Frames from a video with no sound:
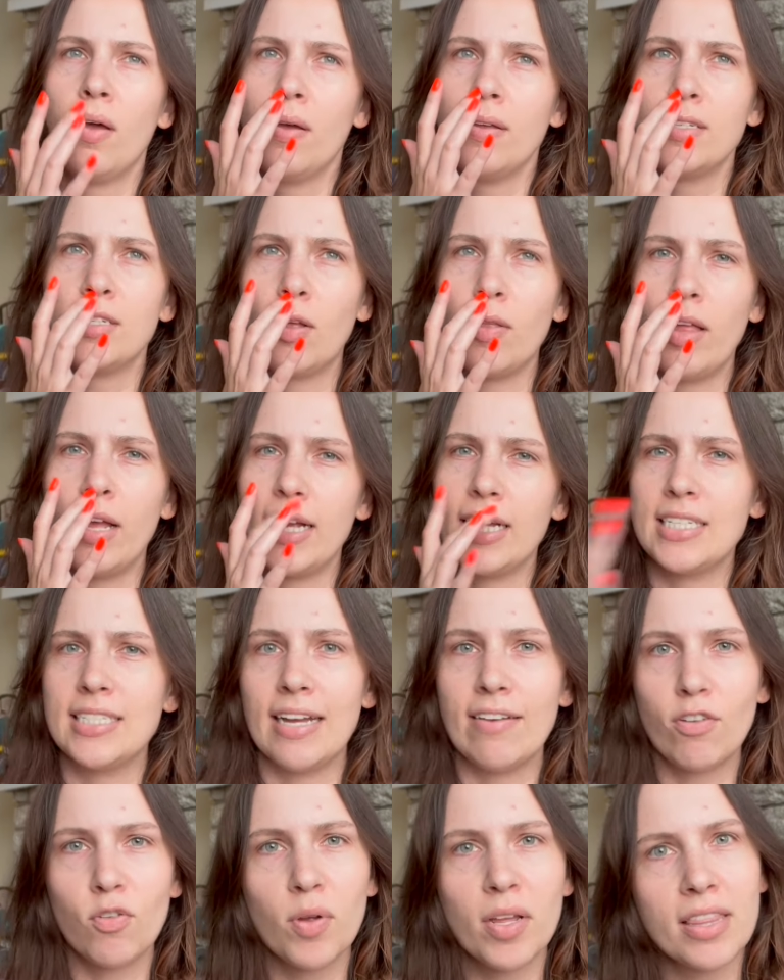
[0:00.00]
So like, is
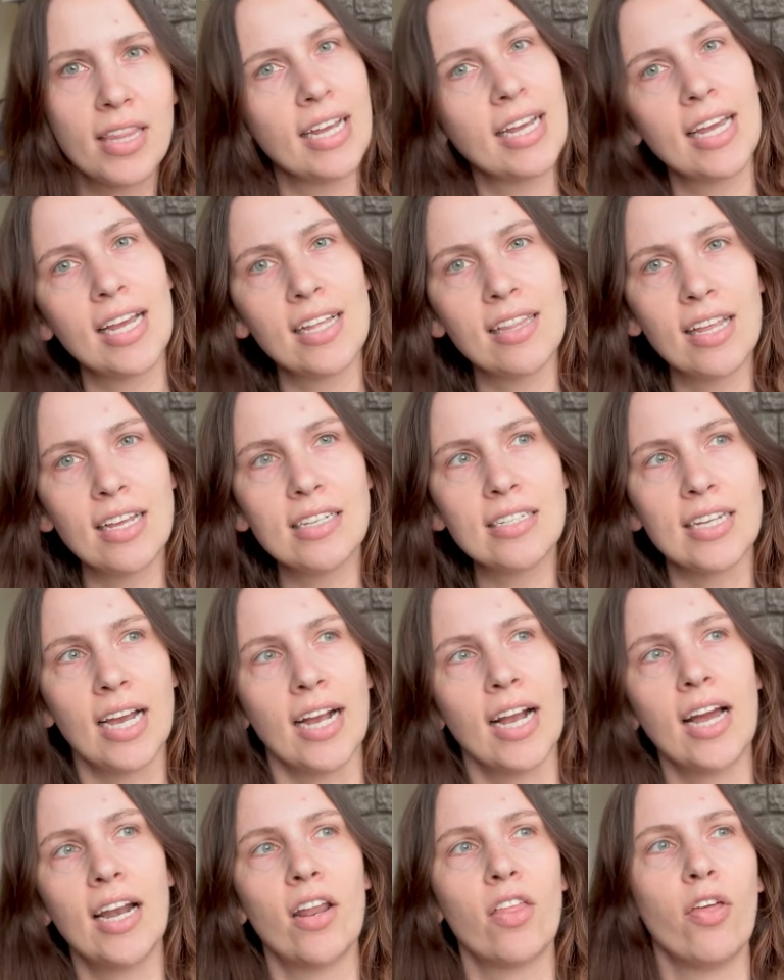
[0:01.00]
everyone thinking this? I
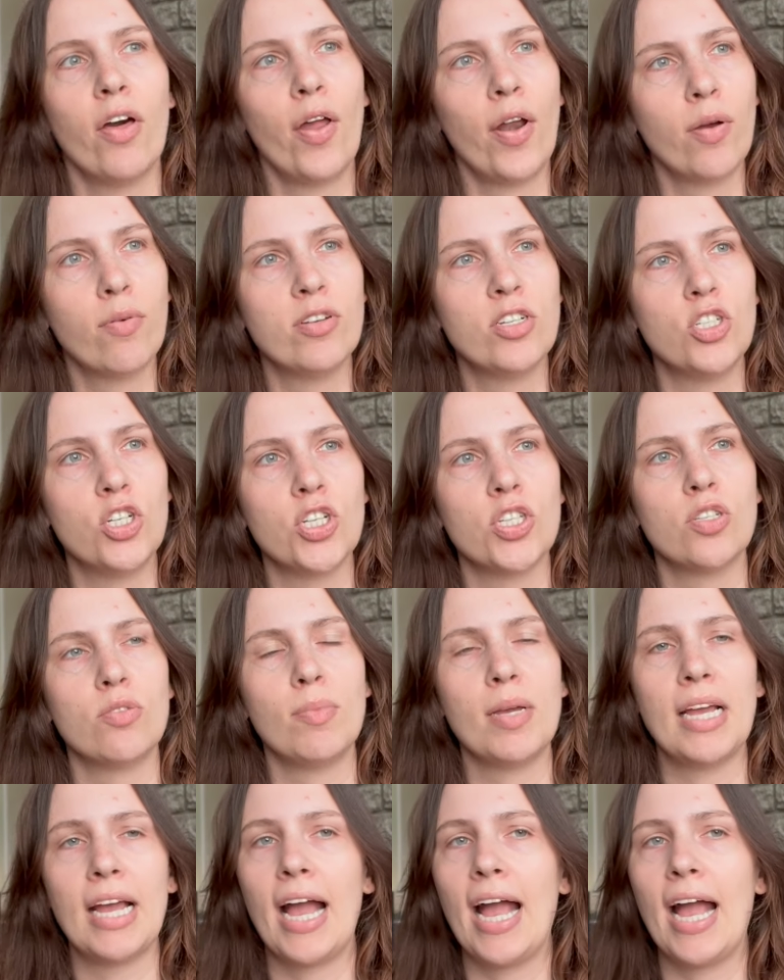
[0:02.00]
kind of thought it was just me.